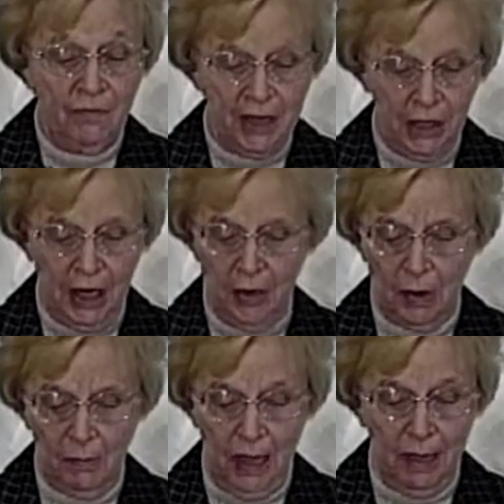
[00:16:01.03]
the
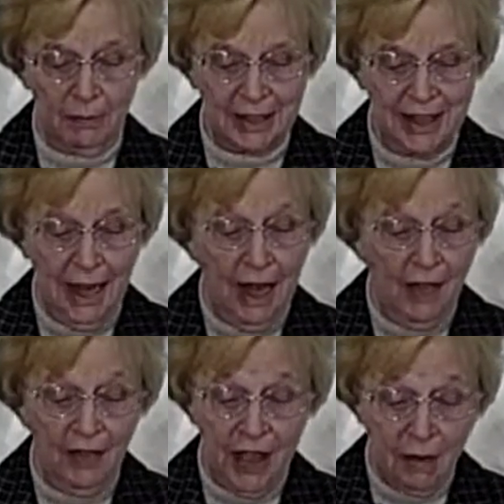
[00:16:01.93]
cherubims.
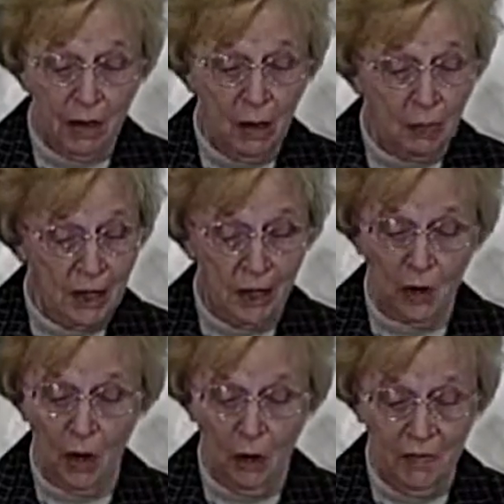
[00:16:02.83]
There
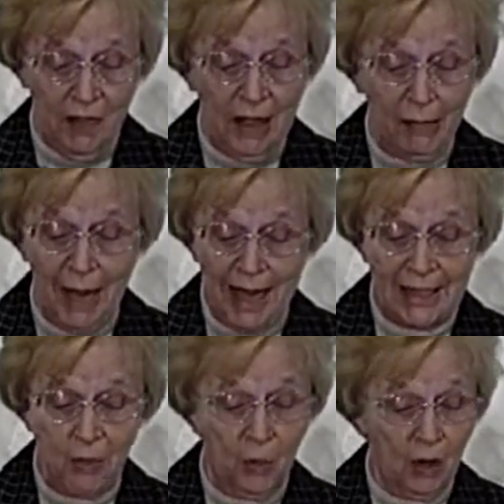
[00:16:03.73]
appeared over them
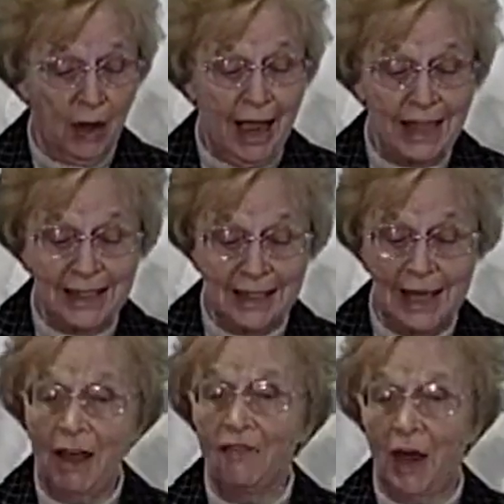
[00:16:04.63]
as it were a
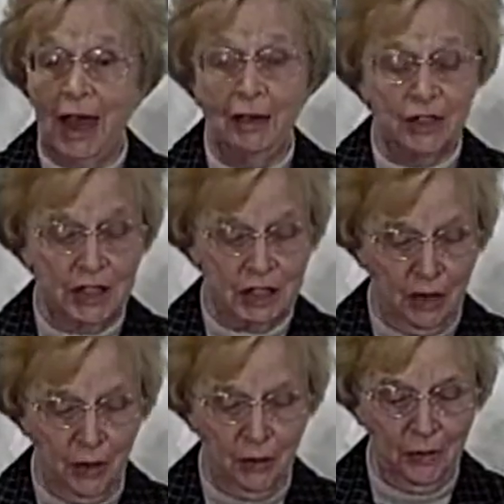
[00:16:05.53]
sapphire
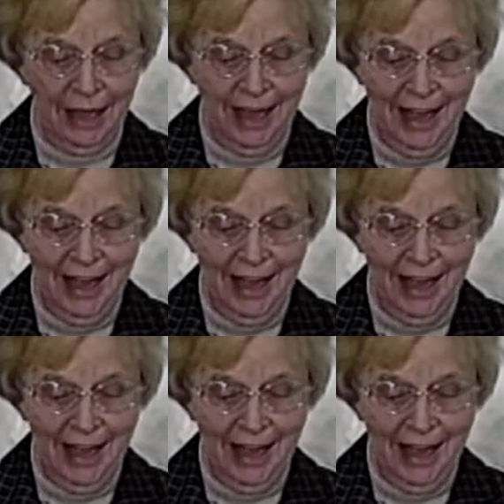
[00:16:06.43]
stone,